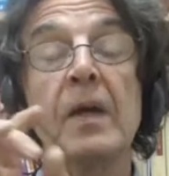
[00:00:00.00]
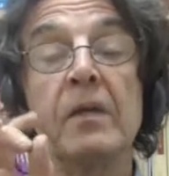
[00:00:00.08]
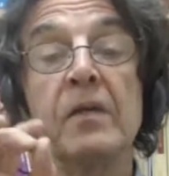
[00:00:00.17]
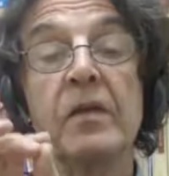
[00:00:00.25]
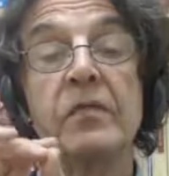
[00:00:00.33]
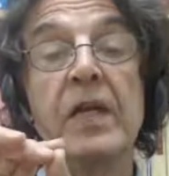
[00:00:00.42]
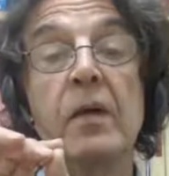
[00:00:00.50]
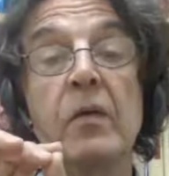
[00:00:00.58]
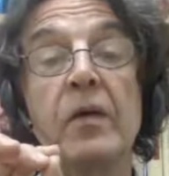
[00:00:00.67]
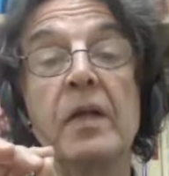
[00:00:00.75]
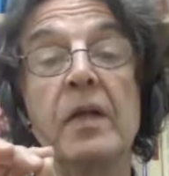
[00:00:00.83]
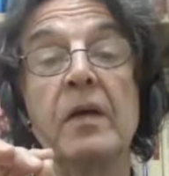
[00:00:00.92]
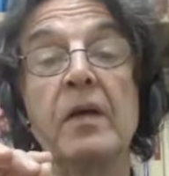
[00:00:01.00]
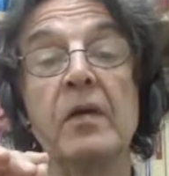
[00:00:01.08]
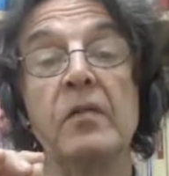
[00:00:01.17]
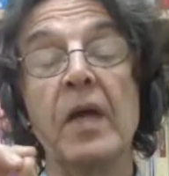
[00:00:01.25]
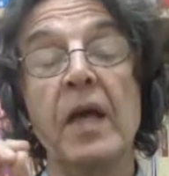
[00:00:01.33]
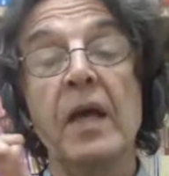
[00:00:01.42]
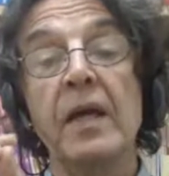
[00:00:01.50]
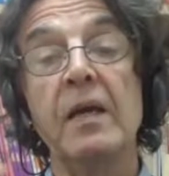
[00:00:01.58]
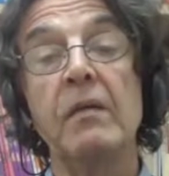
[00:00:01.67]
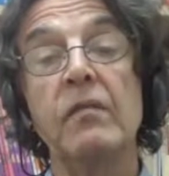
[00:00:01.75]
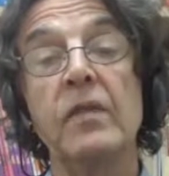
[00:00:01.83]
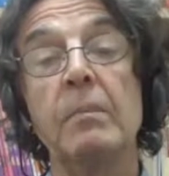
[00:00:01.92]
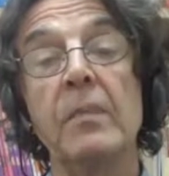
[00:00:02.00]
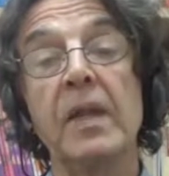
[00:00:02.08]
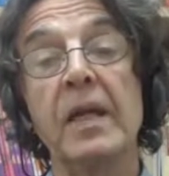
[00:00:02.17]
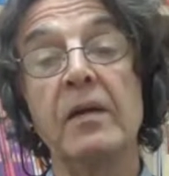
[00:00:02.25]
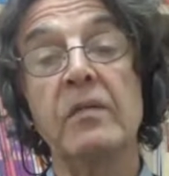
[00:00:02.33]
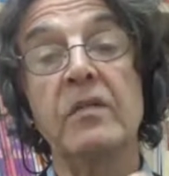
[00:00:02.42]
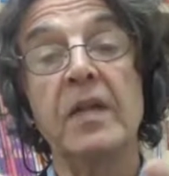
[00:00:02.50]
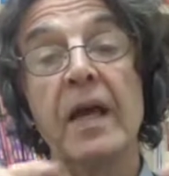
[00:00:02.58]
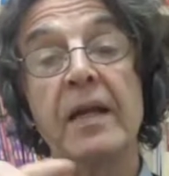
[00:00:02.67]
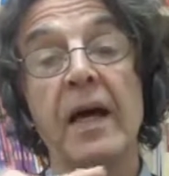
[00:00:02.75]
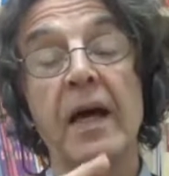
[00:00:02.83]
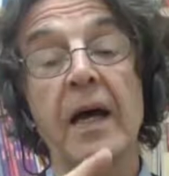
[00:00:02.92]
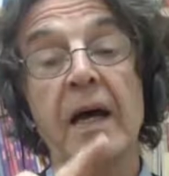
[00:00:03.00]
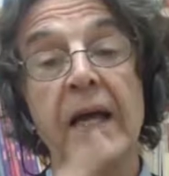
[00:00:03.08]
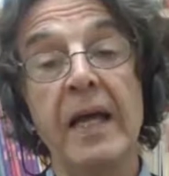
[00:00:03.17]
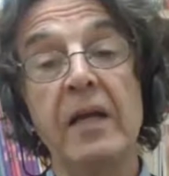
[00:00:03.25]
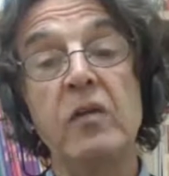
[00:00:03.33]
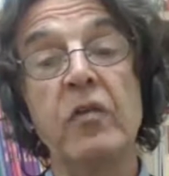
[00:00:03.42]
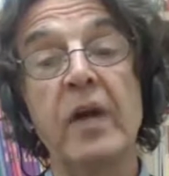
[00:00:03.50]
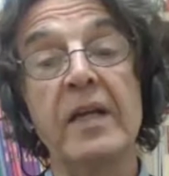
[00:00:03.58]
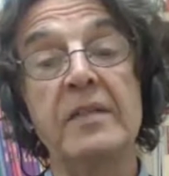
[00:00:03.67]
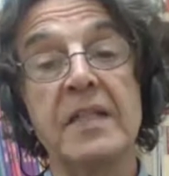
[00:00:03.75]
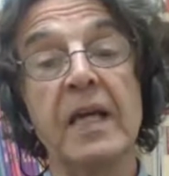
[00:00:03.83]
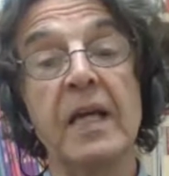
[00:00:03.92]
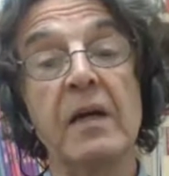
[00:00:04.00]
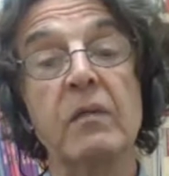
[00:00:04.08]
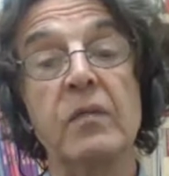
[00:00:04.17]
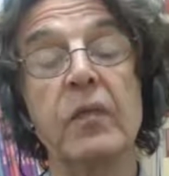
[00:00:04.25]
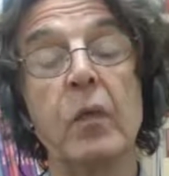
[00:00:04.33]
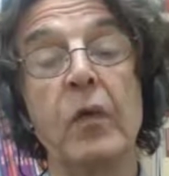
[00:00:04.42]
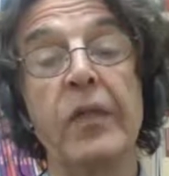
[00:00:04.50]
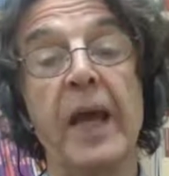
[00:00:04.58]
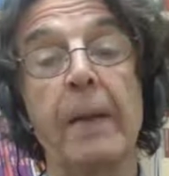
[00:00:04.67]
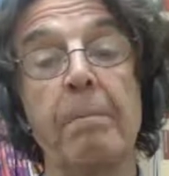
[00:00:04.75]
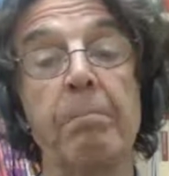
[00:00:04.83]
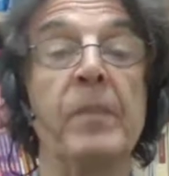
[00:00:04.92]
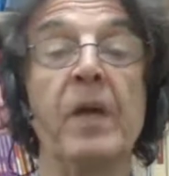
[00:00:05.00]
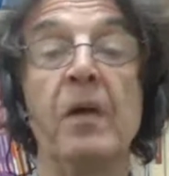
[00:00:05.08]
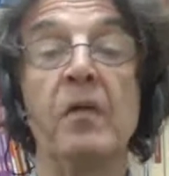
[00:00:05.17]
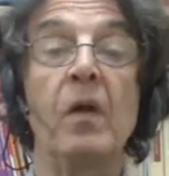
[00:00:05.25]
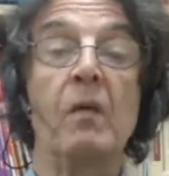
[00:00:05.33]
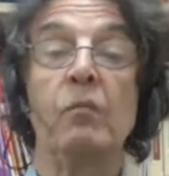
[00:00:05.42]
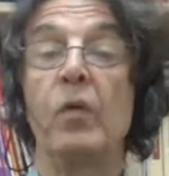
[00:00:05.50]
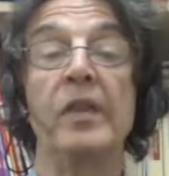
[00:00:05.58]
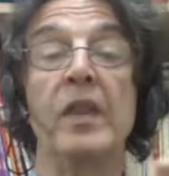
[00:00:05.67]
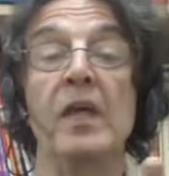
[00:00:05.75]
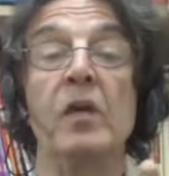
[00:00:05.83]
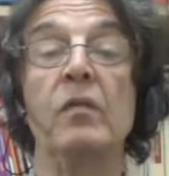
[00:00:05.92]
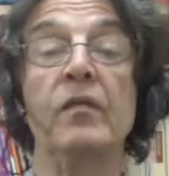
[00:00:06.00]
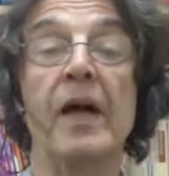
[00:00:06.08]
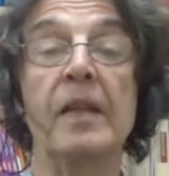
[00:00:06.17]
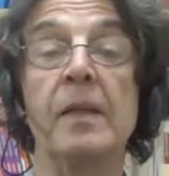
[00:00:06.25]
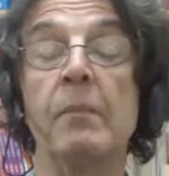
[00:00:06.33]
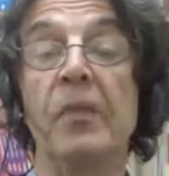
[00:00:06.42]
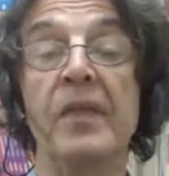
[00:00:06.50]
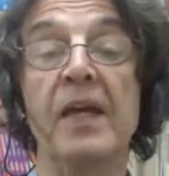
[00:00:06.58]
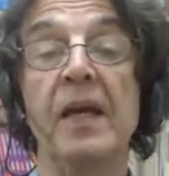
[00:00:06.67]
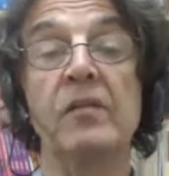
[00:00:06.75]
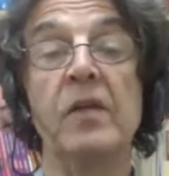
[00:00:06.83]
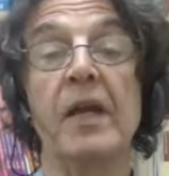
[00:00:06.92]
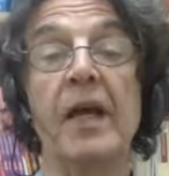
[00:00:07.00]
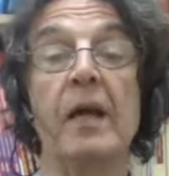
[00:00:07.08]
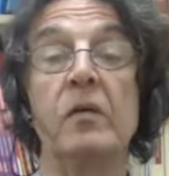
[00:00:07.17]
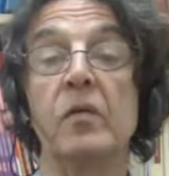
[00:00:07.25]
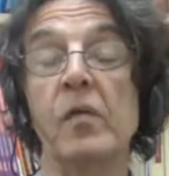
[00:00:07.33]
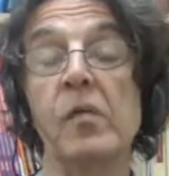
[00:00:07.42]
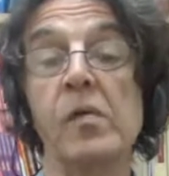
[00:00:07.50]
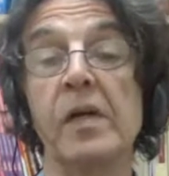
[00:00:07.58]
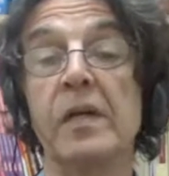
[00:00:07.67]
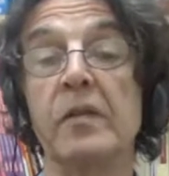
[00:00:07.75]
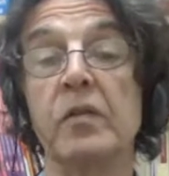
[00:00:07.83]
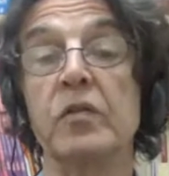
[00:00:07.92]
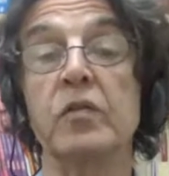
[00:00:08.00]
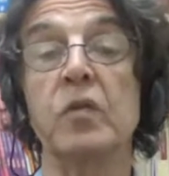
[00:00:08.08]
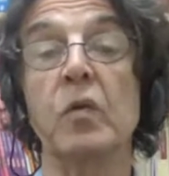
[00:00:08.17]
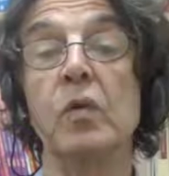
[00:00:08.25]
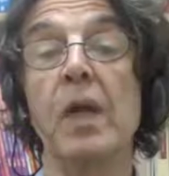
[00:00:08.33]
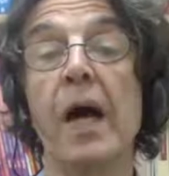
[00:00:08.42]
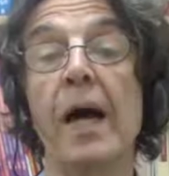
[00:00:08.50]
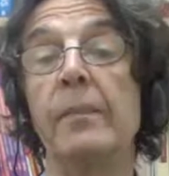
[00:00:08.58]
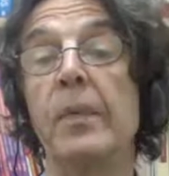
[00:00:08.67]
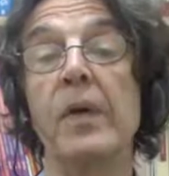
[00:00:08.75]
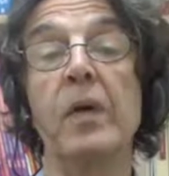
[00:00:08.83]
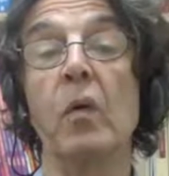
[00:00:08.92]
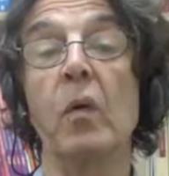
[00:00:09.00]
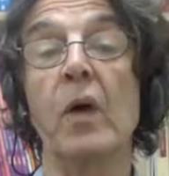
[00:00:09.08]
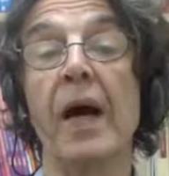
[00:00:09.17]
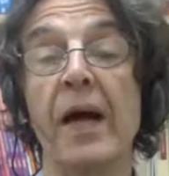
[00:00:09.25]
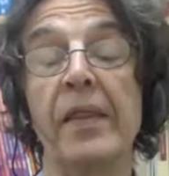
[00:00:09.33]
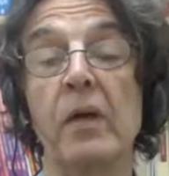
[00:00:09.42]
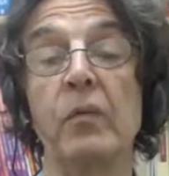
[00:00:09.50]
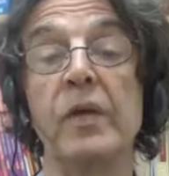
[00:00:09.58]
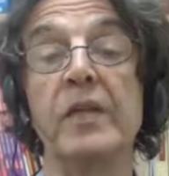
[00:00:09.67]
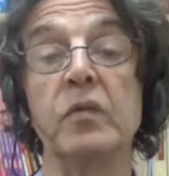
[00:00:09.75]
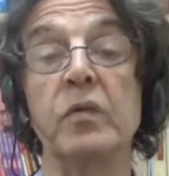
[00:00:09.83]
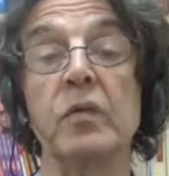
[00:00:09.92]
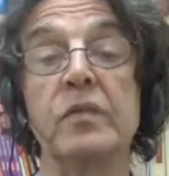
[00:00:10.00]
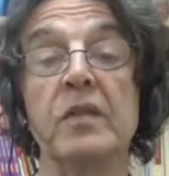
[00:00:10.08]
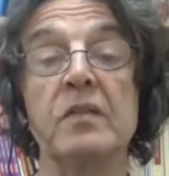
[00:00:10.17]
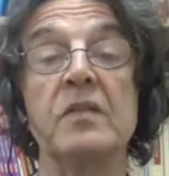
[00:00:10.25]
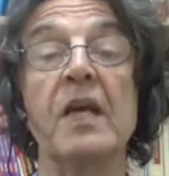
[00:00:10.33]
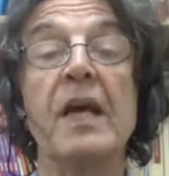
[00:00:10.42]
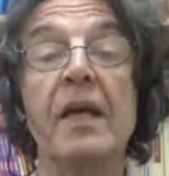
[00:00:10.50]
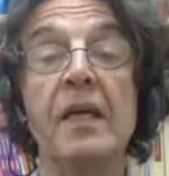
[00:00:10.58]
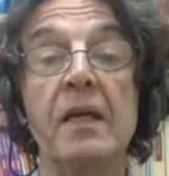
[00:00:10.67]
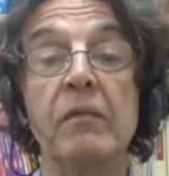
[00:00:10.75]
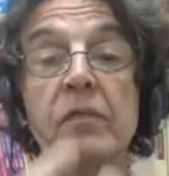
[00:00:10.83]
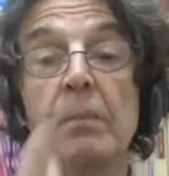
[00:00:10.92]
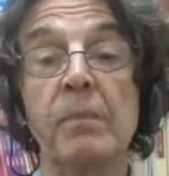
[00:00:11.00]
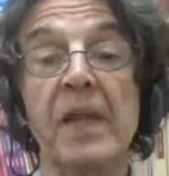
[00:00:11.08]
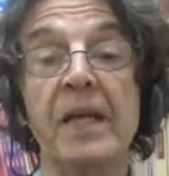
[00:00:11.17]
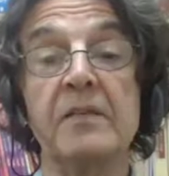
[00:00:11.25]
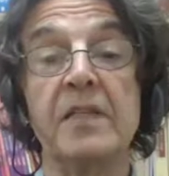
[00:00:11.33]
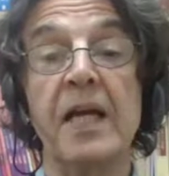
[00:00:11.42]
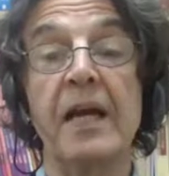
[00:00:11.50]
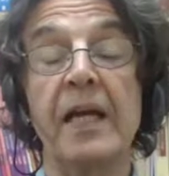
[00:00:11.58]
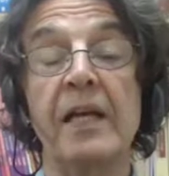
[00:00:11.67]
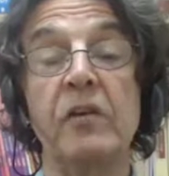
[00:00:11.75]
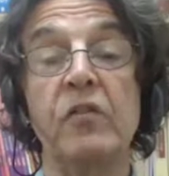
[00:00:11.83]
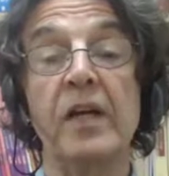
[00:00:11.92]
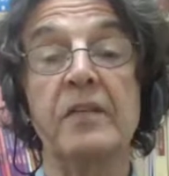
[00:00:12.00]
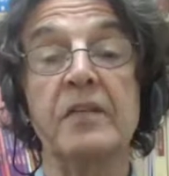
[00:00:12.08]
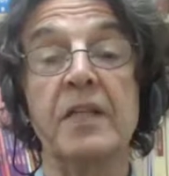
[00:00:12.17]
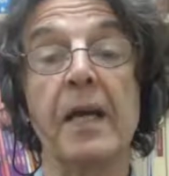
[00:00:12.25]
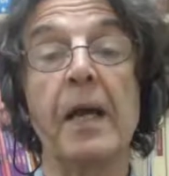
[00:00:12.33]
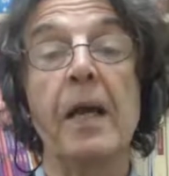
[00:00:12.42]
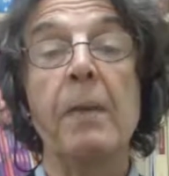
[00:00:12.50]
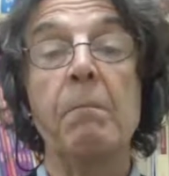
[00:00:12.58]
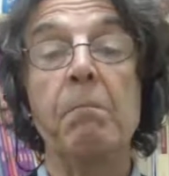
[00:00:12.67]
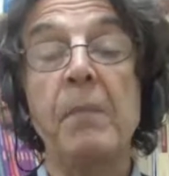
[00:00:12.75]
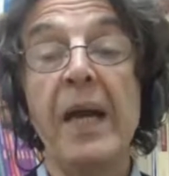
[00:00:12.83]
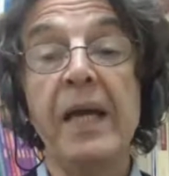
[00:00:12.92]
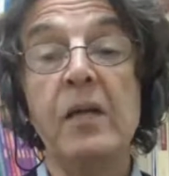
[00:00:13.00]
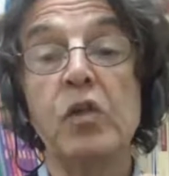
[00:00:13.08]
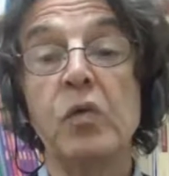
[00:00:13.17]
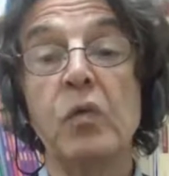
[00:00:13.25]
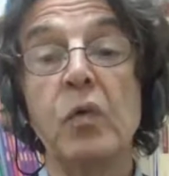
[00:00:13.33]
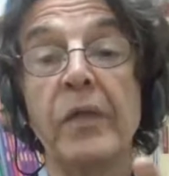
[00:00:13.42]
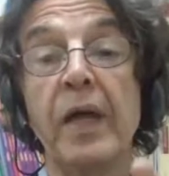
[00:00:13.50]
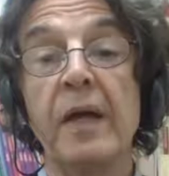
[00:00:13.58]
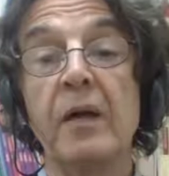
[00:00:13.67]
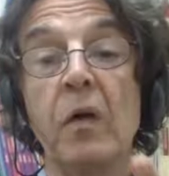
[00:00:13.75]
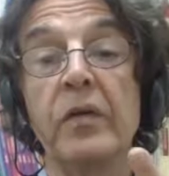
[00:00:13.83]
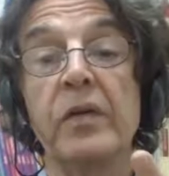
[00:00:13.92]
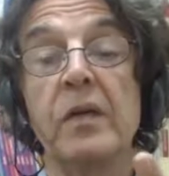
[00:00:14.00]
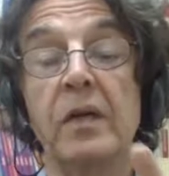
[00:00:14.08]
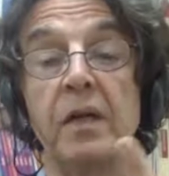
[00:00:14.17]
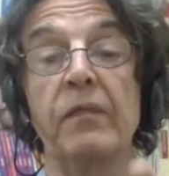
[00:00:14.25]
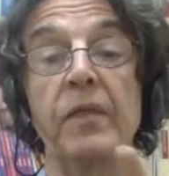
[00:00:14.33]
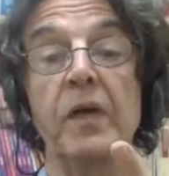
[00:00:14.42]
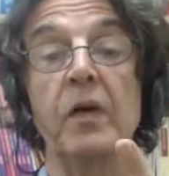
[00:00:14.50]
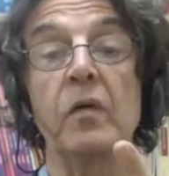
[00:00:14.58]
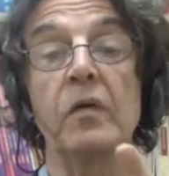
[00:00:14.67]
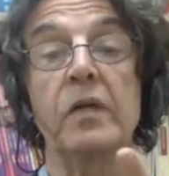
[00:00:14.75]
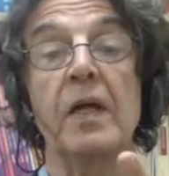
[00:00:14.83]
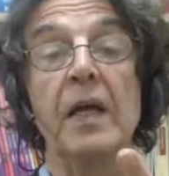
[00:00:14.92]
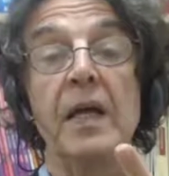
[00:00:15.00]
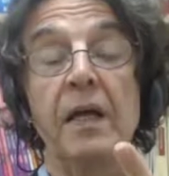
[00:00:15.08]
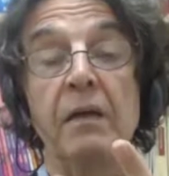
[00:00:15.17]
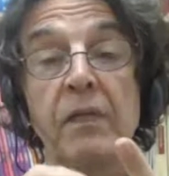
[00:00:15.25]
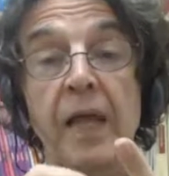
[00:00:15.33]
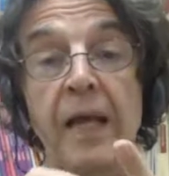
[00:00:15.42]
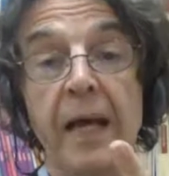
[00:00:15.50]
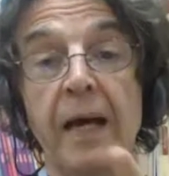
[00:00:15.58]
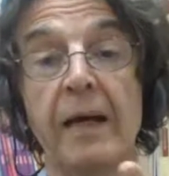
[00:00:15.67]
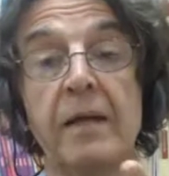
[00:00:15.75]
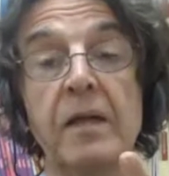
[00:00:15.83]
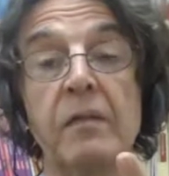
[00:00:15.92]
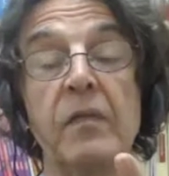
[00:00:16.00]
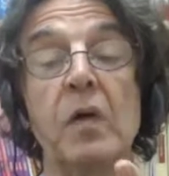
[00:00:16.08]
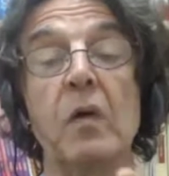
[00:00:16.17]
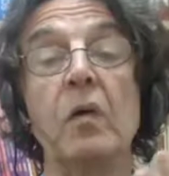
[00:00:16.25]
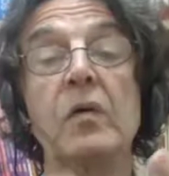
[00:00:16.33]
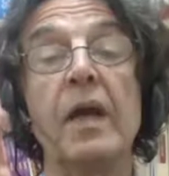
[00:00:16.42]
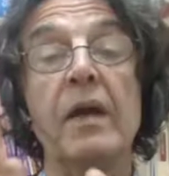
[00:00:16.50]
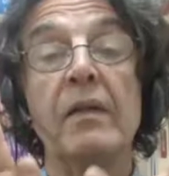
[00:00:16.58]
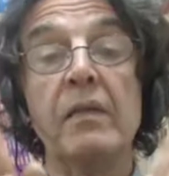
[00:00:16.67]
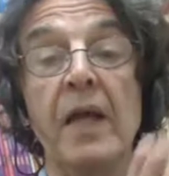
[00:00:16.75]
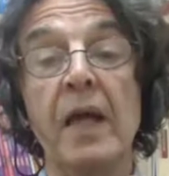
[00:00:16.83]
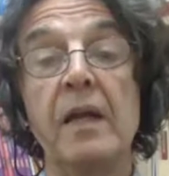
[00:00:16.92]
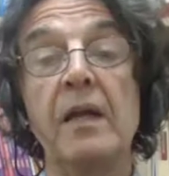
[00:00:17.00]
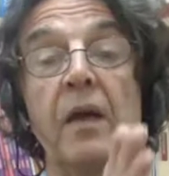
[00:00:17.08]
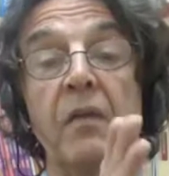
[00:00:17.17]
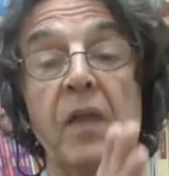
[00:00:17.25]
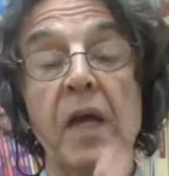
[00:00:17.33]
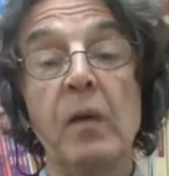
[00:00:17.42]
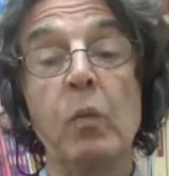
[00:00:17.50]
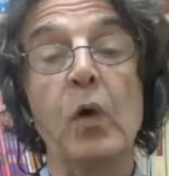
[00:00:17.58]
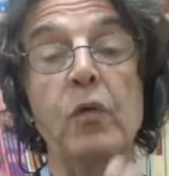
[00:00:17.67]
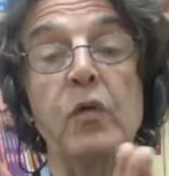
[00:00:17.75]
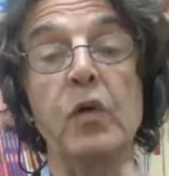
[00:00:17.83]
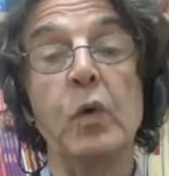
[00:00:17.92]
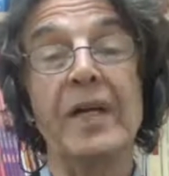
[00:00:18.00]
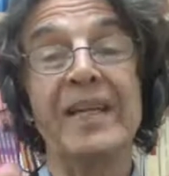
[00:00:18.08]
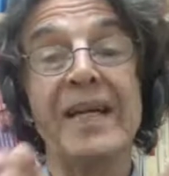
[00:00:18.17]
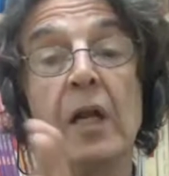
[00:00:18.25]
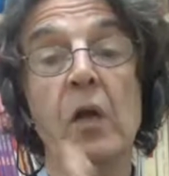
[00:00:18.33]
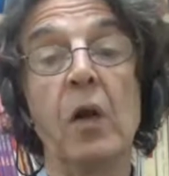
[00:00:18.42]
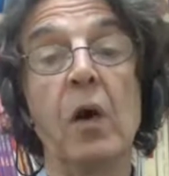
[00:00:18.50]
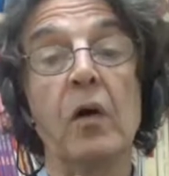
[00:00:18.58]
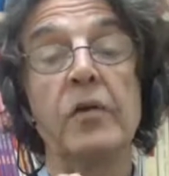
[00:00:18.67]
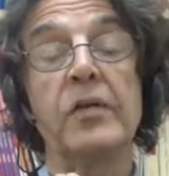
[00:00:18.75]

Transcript: The secret is give them things that are interesting for them, whether you find them on the internet or in your school library or other resources. Give them things that are interesting. Make sure they're not difficult. If they are difficult, then they won't do it a lot.